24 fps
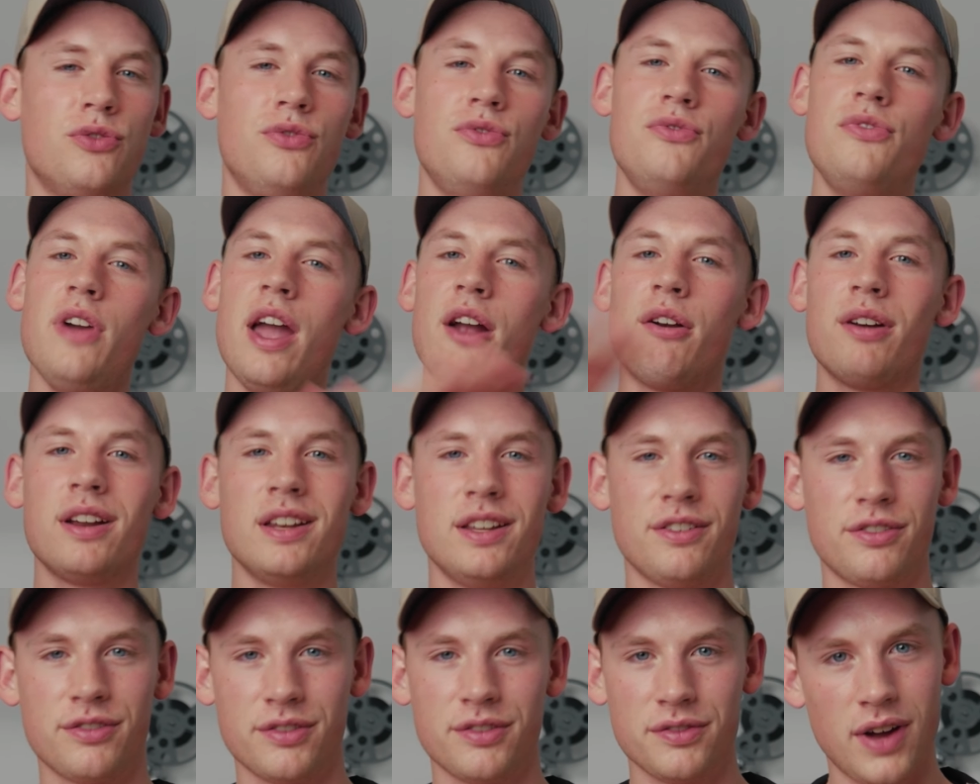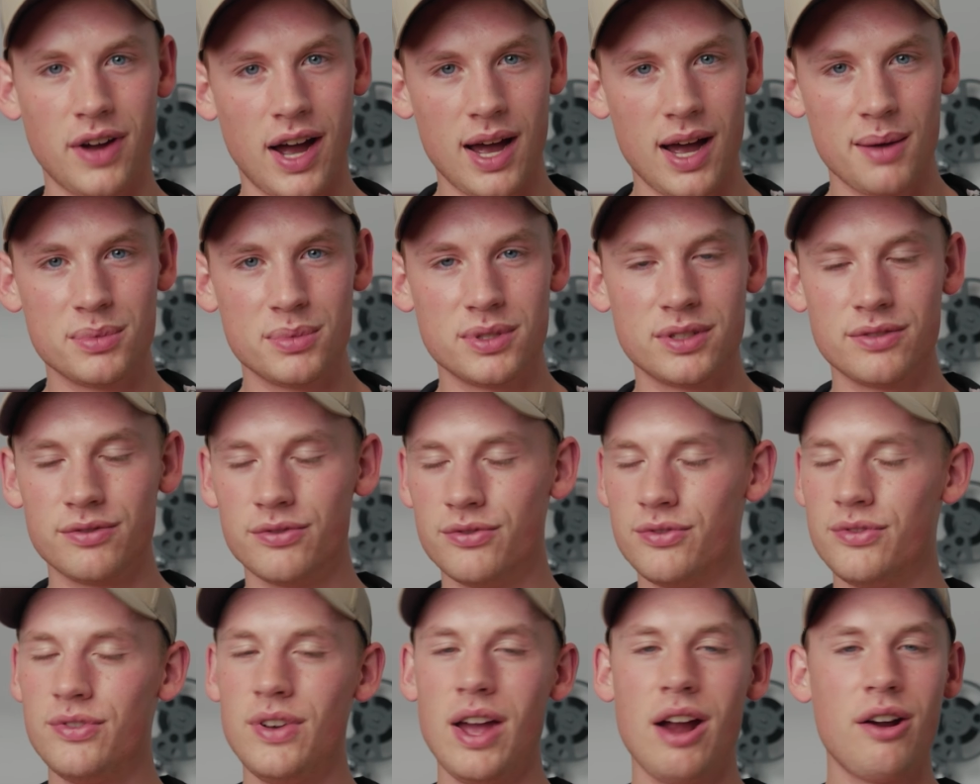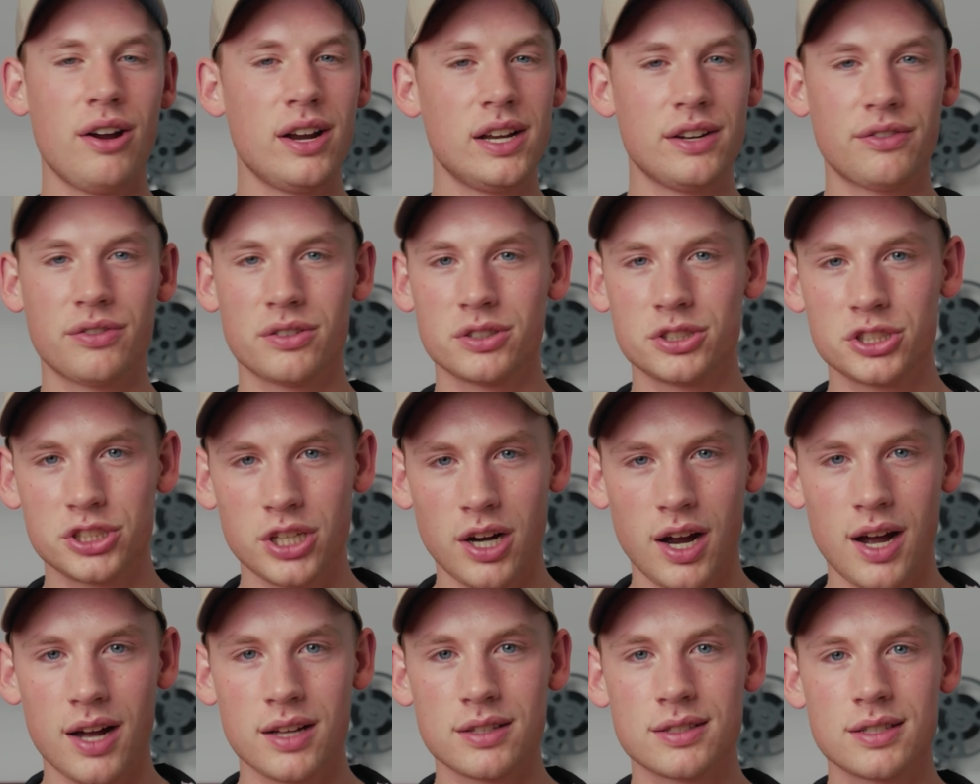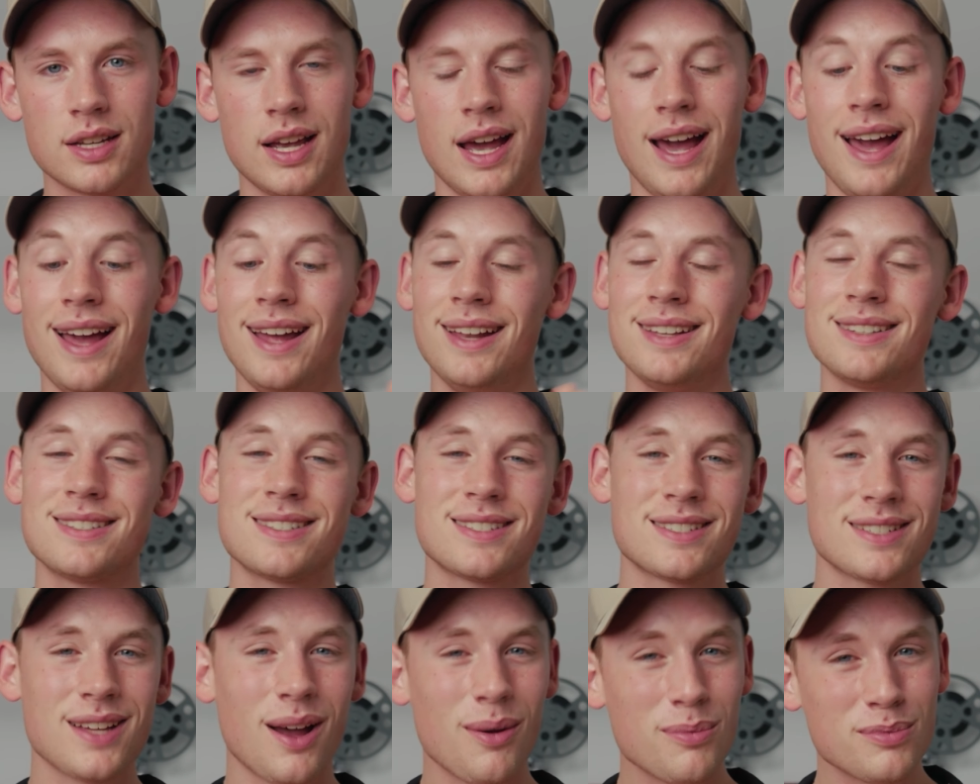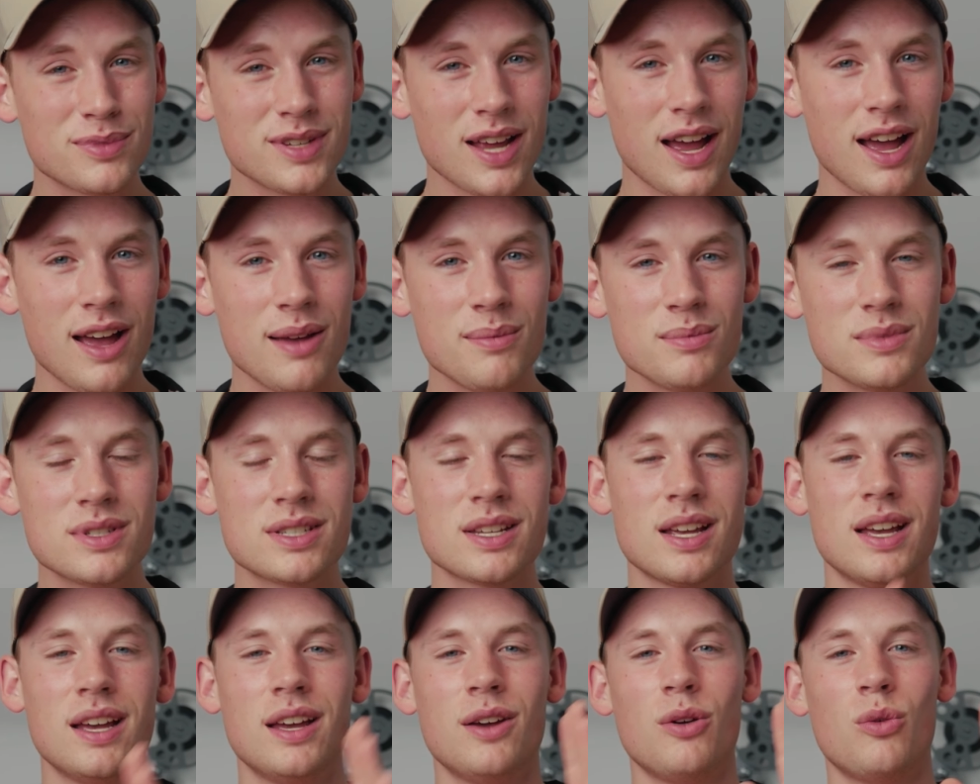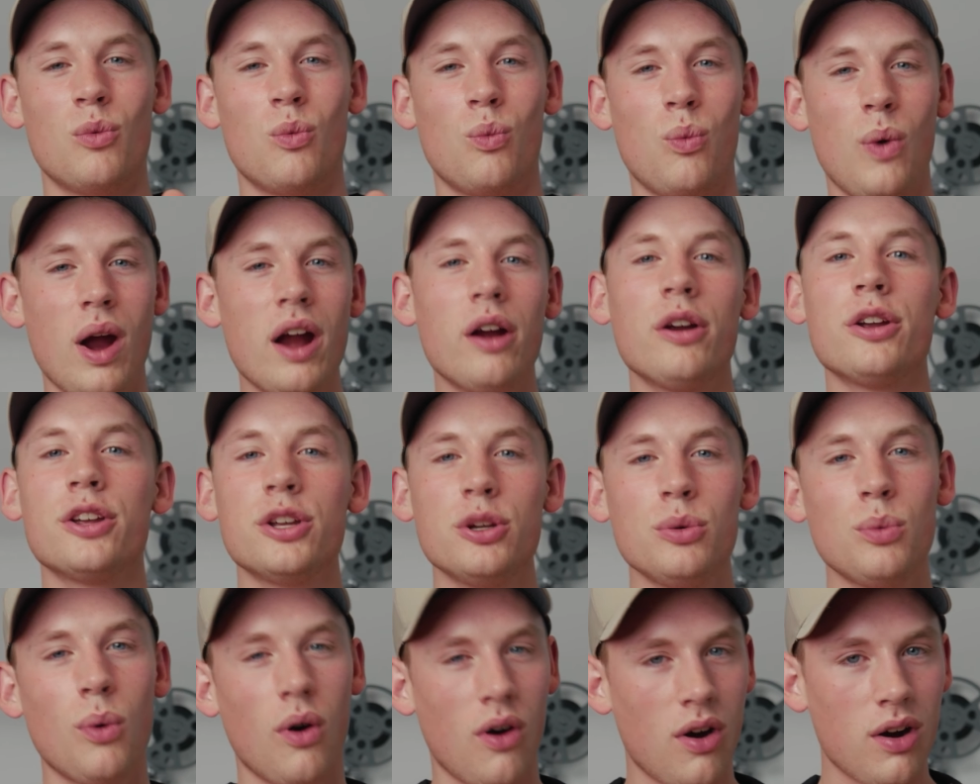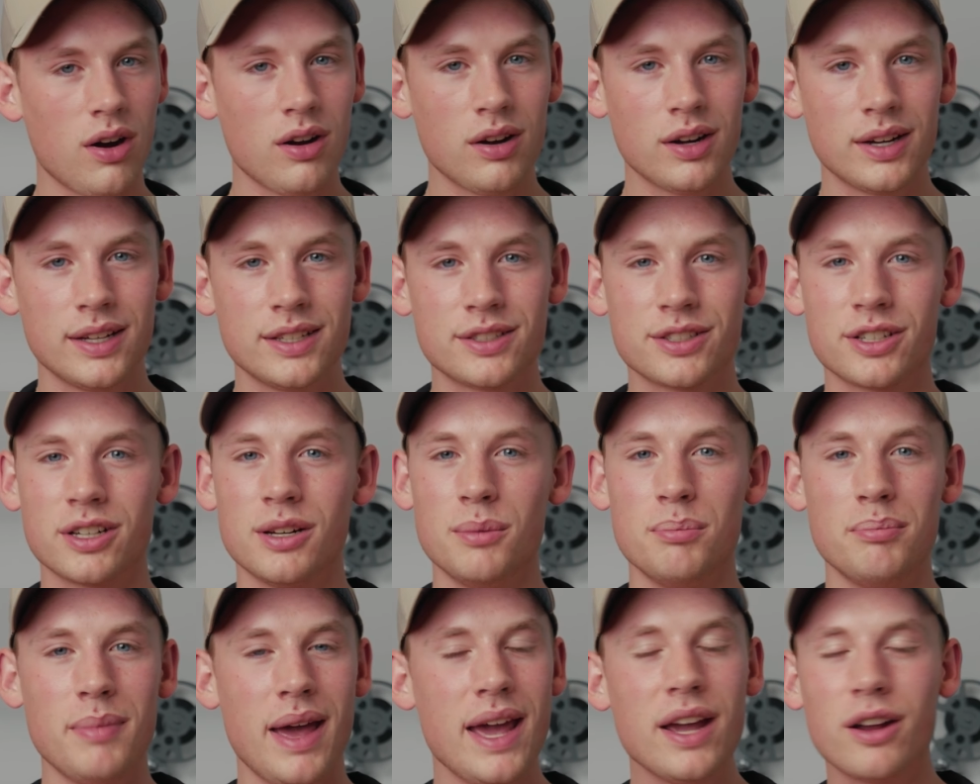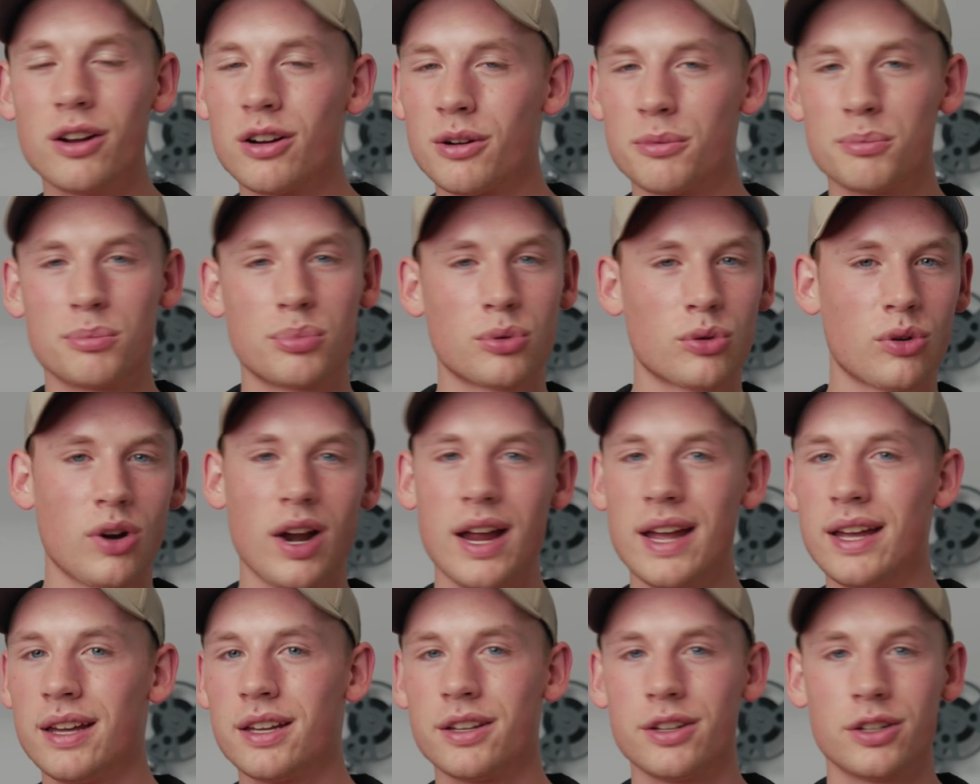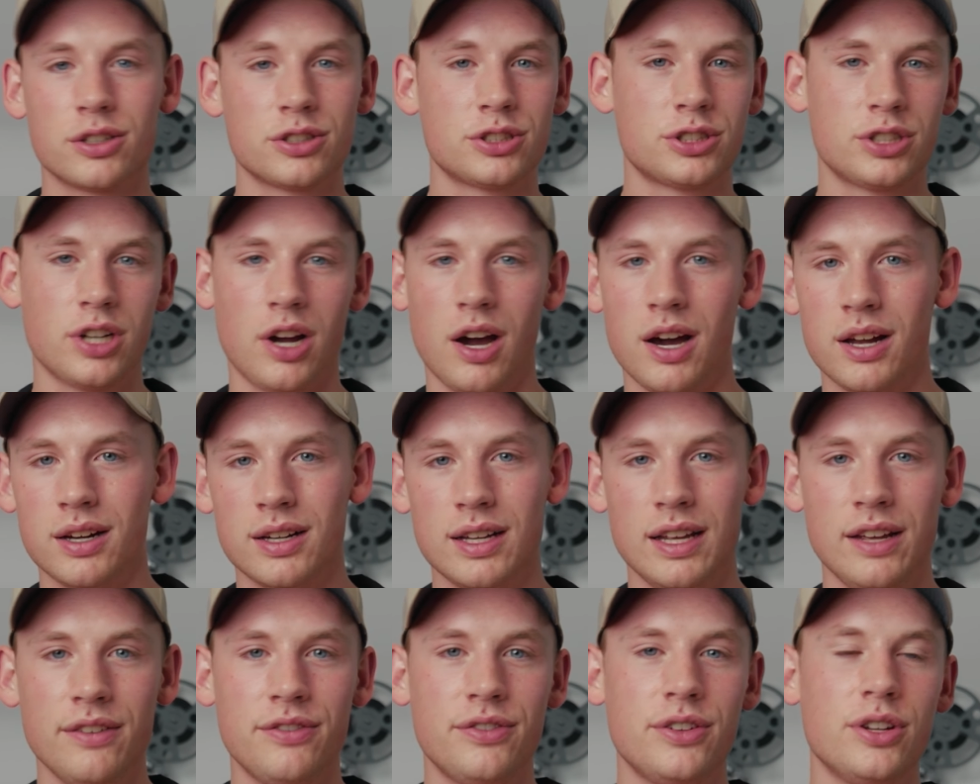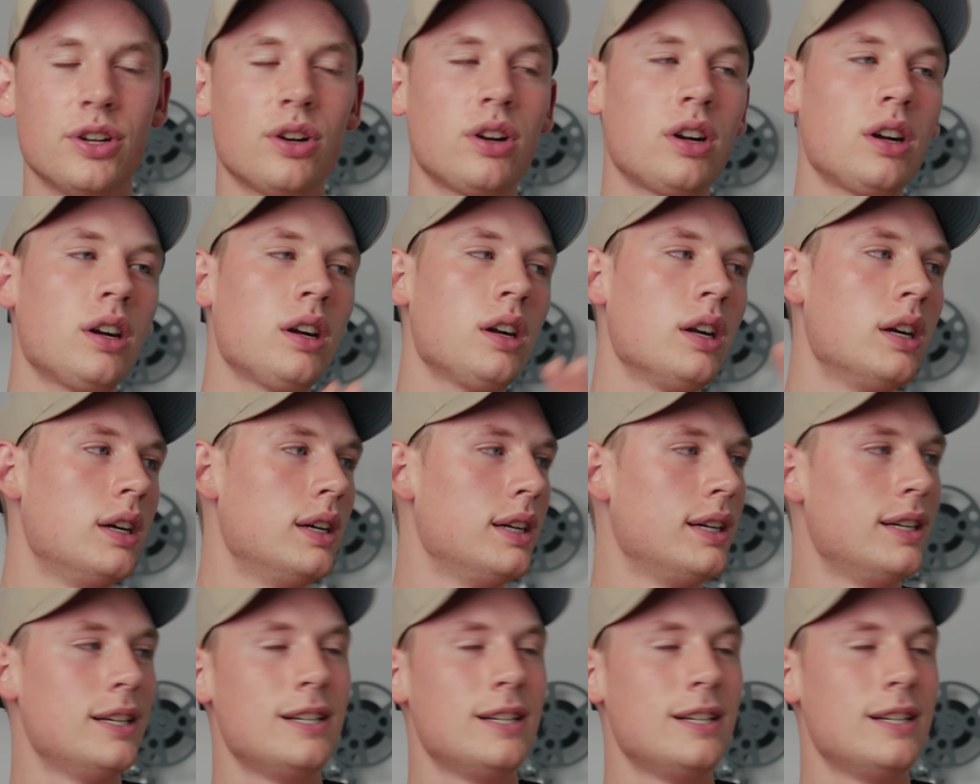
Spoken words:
very different vibes, very different shots, and sometimes where you are is gonna make or break your shot. If you're,